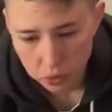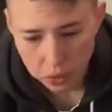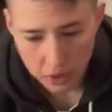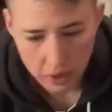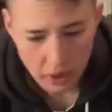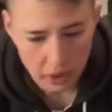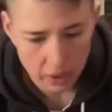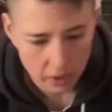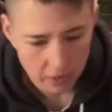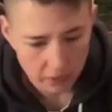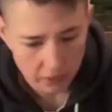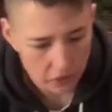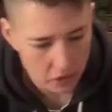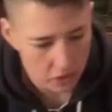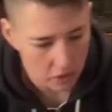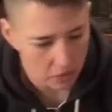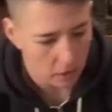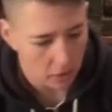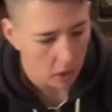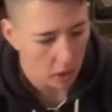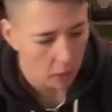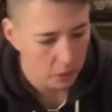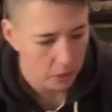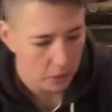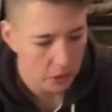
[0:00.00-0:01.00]
try and give you
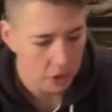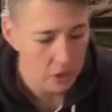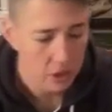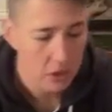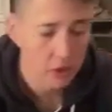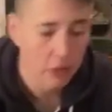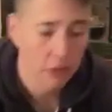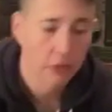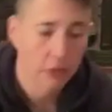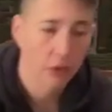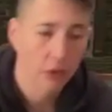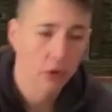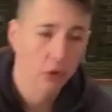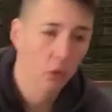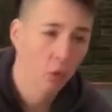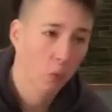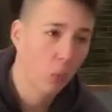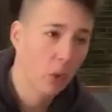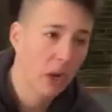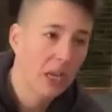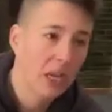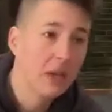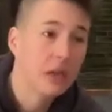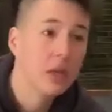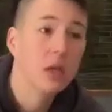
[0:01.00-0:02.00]
some options if your
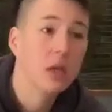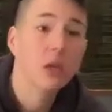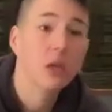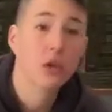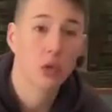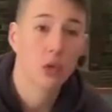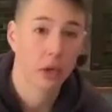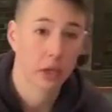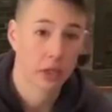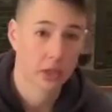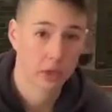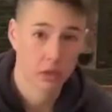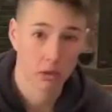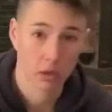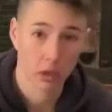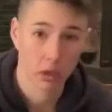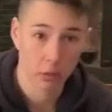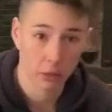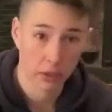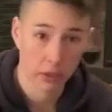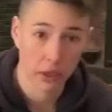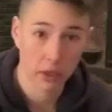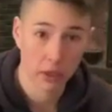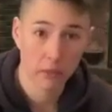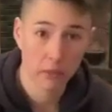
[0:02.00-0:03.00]
weight choices are
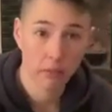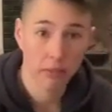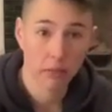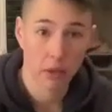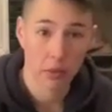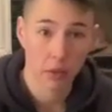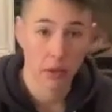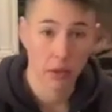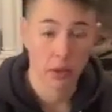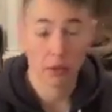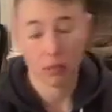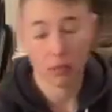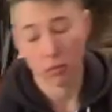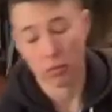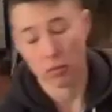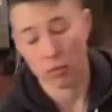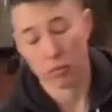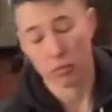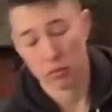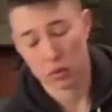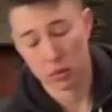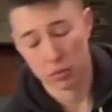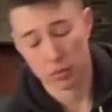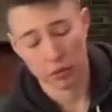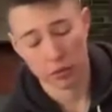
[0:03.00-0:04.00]
limited. Maybe
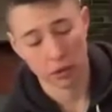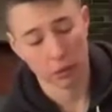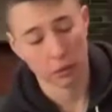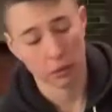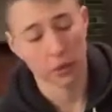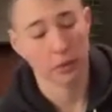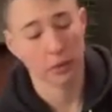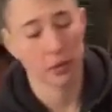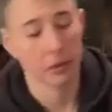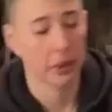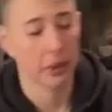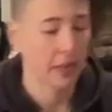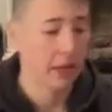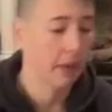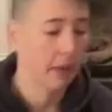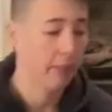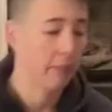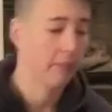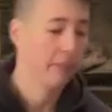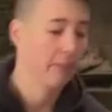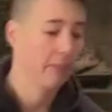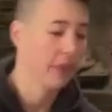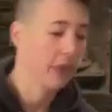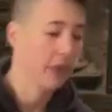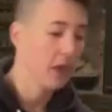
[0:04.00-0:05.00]
some of you are limited by
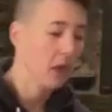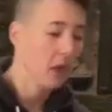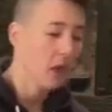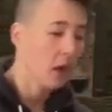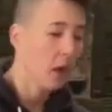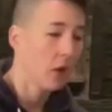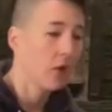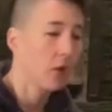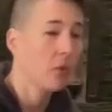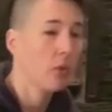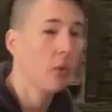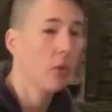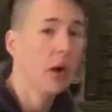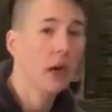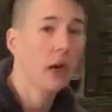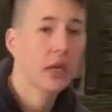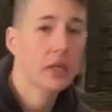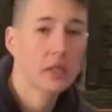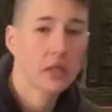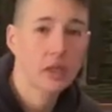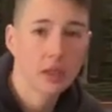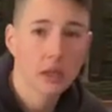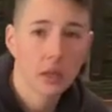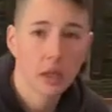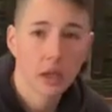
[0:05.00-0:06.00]
that.
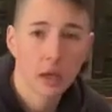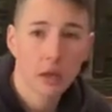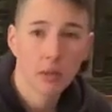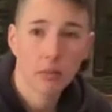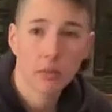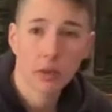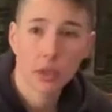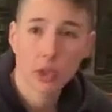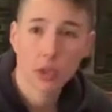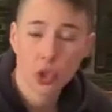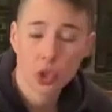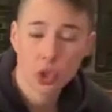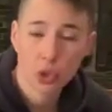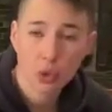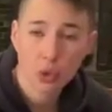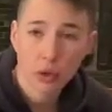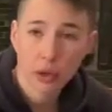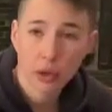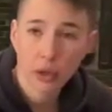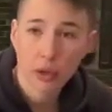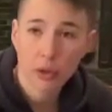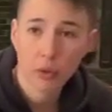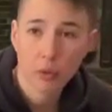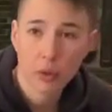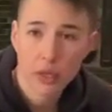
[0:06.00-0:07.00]
Otherwise,
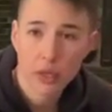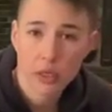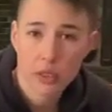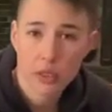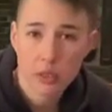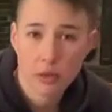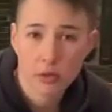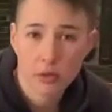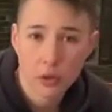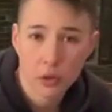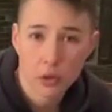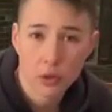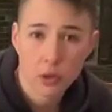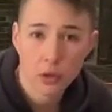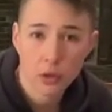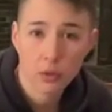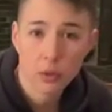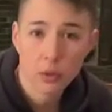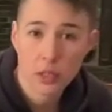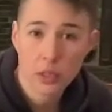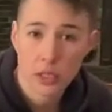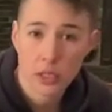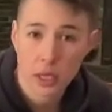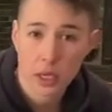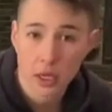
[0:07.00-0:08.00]
enjoy the rest of your
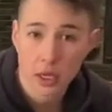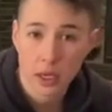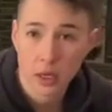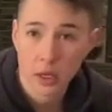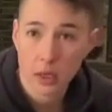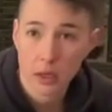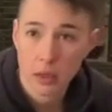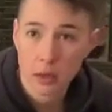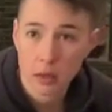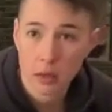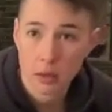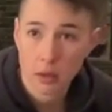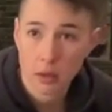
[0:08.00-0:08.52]
Tuesday.